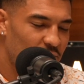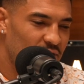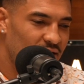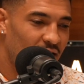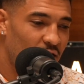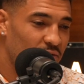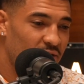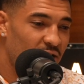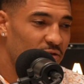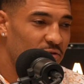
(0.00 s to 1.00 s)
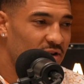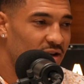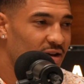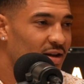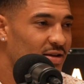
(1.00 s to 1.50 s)
mean, I'll never
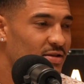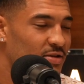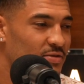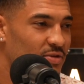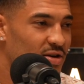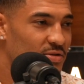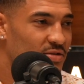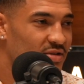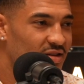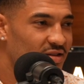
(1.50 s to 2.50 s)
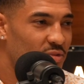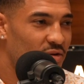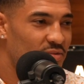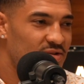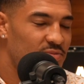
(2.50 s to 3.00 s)
forget any of the running through the tee
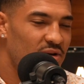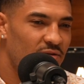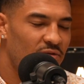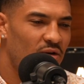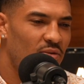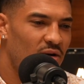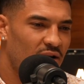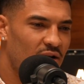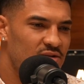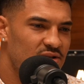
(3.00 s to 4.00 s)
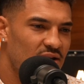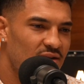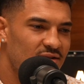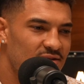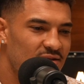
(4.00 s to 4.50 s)
moments, but the ball walk I would
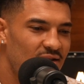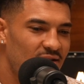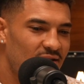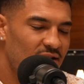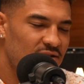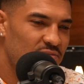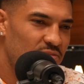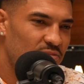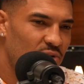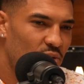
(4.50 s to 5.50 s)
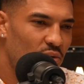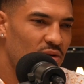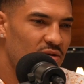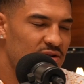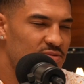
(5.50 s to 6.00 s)
say is a
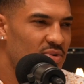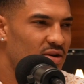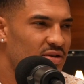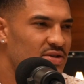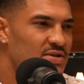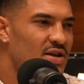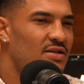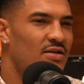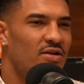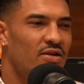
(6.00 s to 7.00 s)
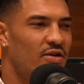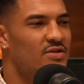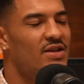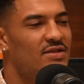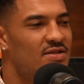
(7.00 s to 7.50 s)
cooler experience, just getting to look over
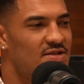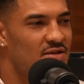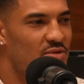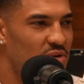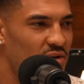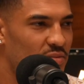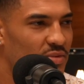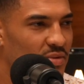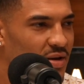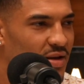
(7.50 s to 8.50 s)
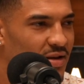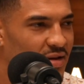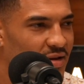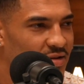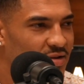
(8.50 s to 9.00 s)
like the sea of people,
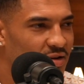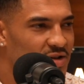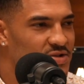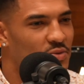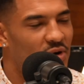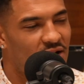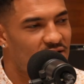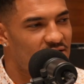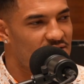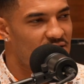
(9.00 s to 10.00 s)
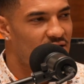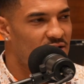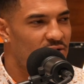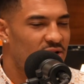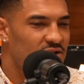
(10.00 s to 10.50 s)
as you walk in the
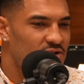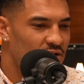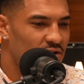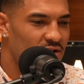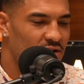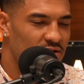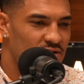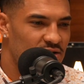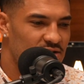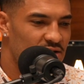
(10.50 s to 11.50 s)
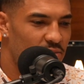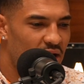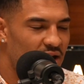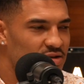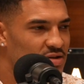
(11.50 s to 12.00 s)
stadium, and it's early and you just see the
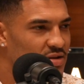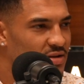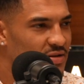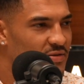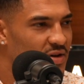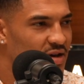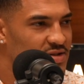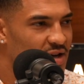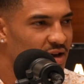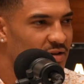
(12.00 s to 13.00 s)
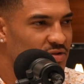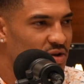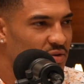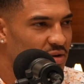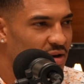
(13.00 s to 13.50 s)
passion that the fans have
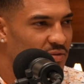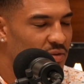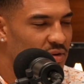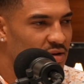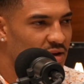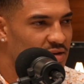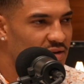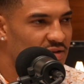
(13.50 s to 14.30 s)
showing up for you at that